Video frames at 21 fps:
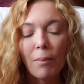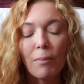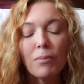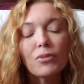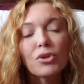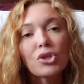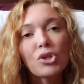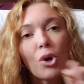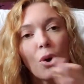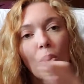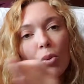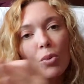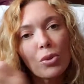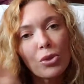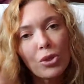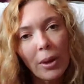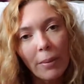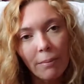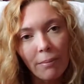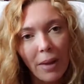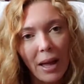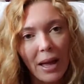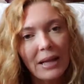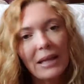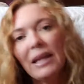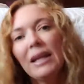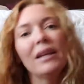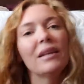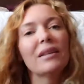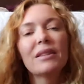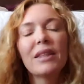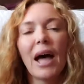So the
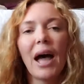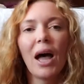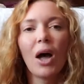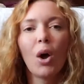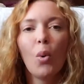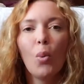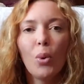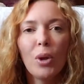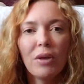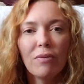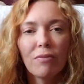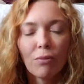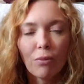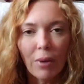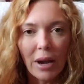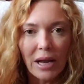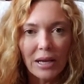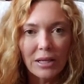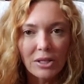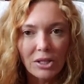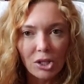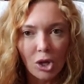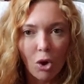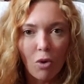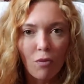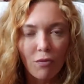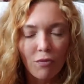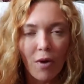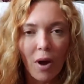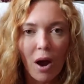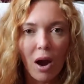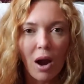money that we've raised so
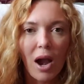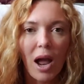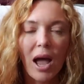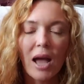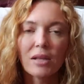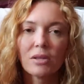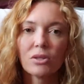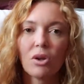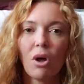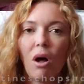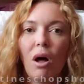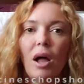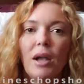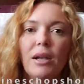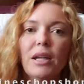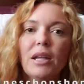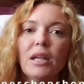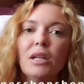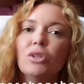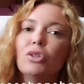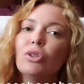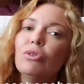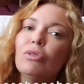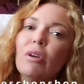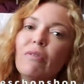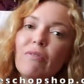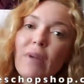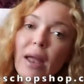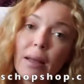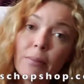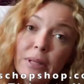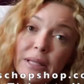far has gone into the
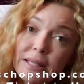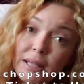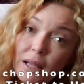family's